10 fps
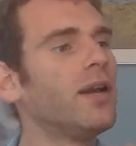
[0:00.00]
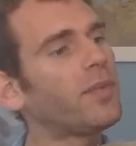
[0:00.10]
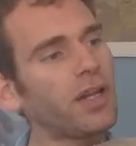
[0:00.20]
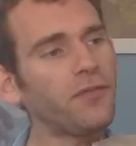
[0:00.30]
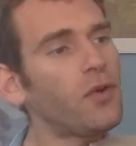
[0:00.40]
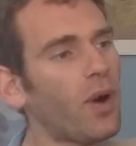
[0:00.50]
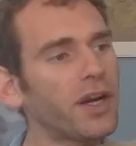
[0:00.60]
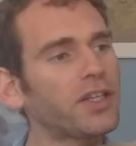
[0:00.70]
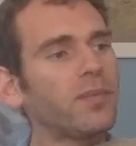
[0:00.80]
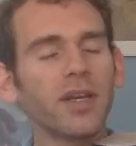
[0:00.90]
But if you
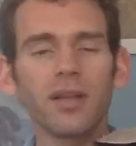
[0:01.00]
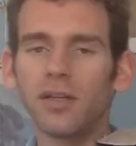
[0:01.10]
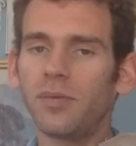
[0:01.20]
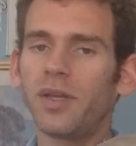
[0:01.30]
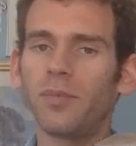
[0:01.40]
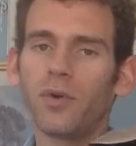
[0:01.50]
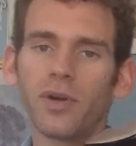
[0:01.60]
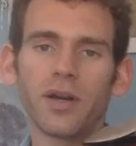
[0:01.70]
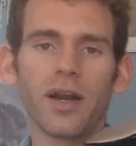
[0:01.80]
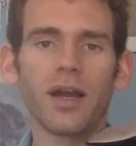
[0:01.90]
want it to be a little bit
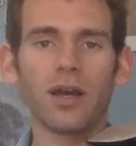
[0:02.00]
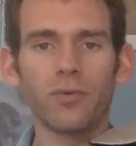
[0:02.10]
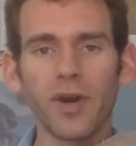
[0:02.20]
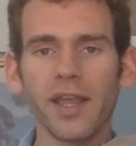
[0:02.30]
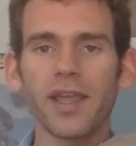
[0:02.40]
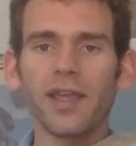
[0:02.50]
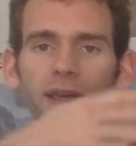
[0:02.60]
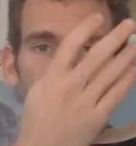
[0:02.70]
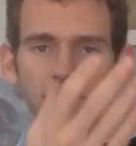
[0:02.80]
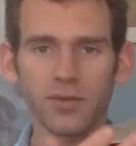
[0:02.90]
more
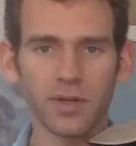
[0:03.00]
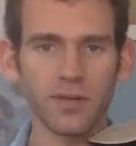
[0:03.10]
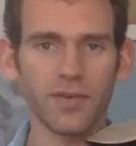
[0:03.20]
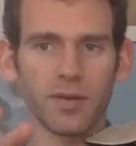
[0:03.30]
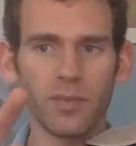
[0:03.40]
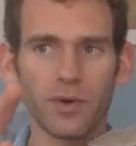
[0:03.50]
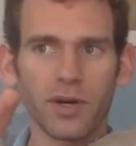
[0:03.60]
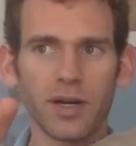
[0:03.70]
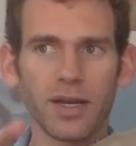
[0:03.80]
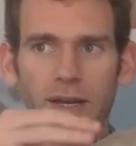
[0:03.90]
ringing and sort of a
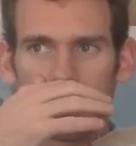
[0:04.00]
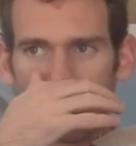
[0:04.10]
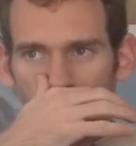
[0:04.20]
more